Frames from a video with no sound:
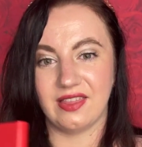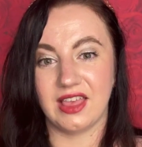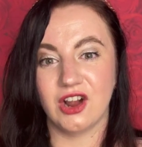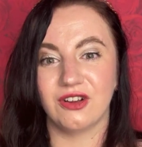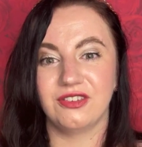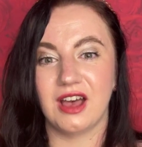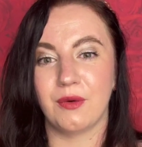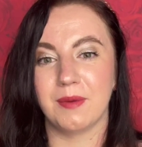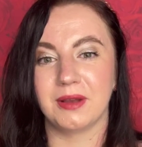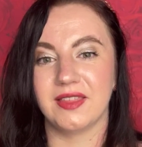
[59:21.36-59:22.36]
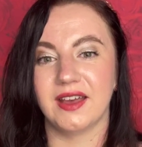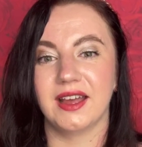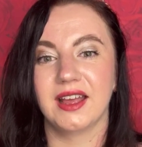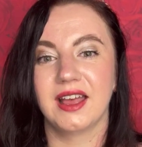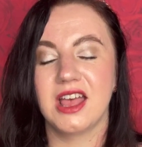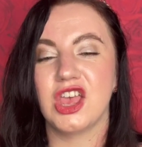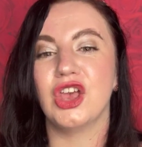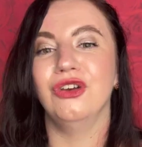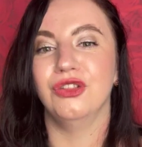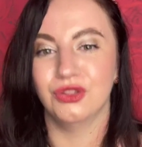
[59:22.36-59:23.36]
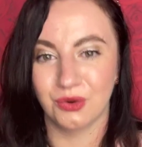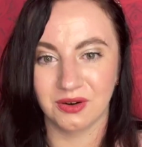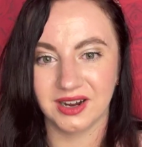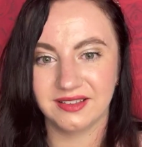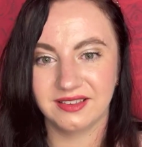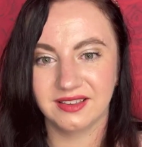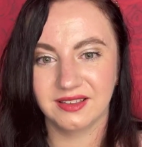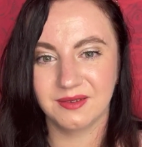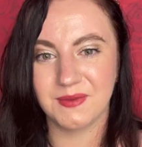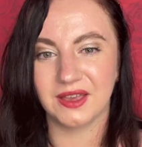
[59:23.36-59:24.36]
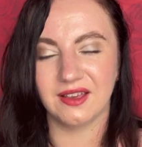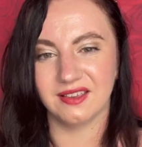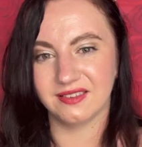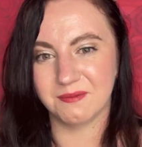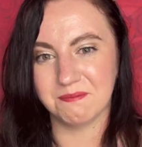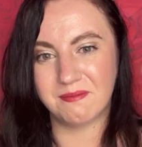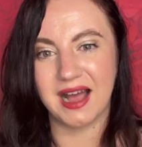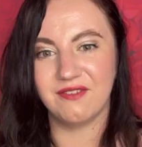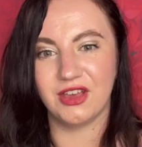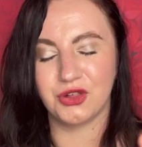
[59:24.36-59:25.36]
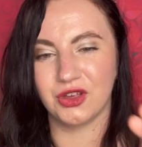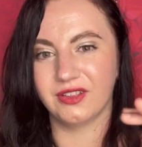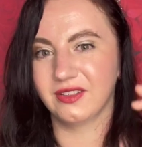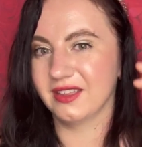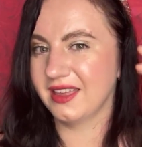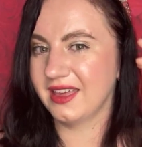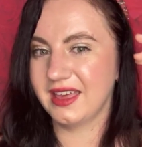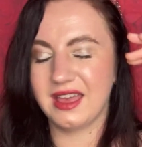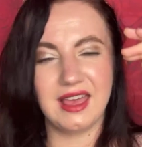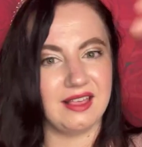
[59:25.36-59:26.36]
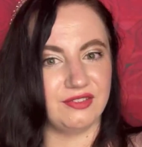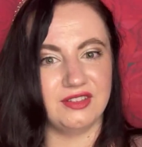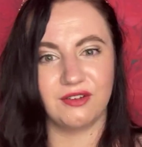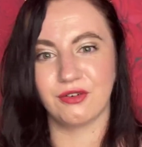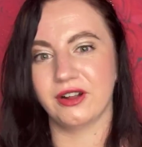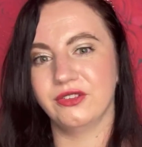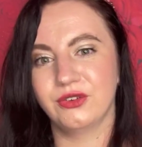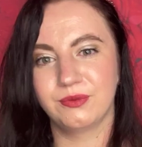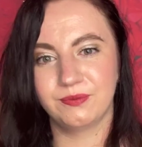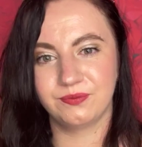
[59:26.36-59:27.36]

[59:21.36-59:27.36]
And here's how I'm going to ignore it, because my vision is different.